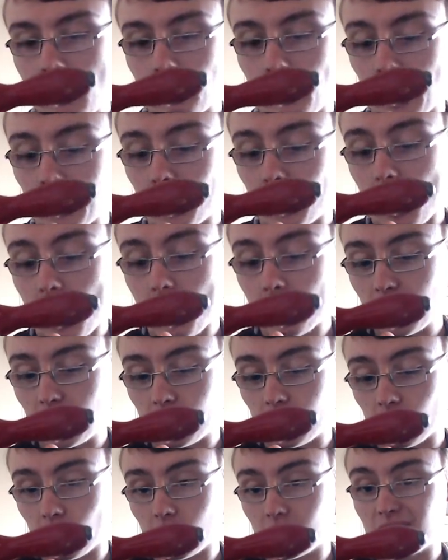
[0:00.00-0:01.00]
But I can't be
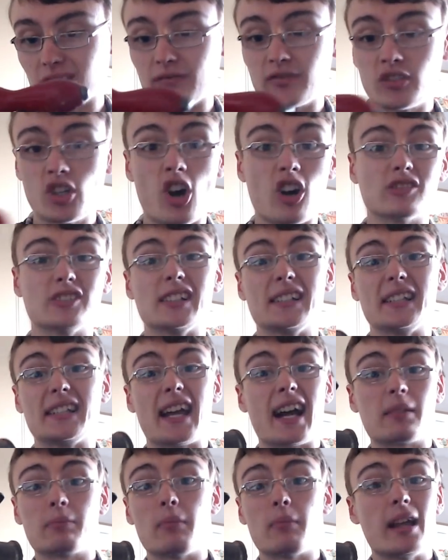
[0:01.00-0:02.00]
sure because I've not
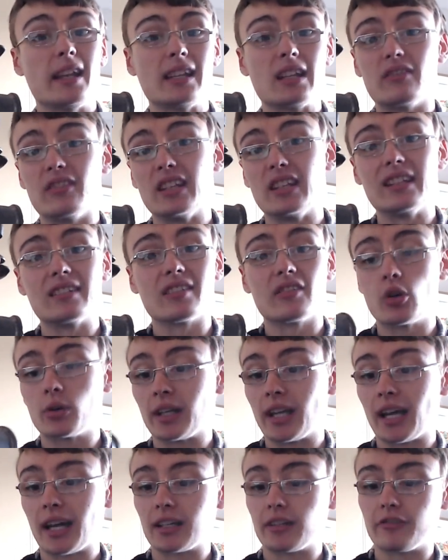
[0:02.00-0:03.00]
really had many of these. I've
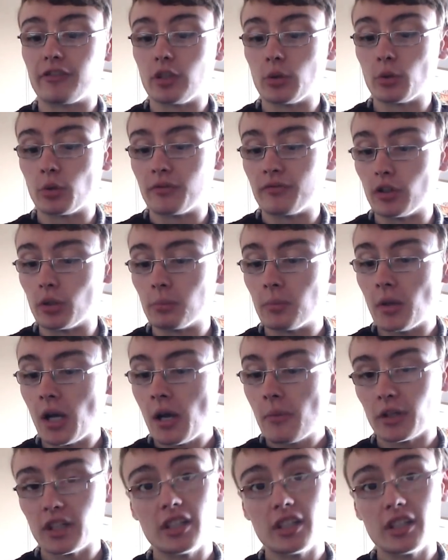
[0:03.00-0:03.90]
only had a few of them.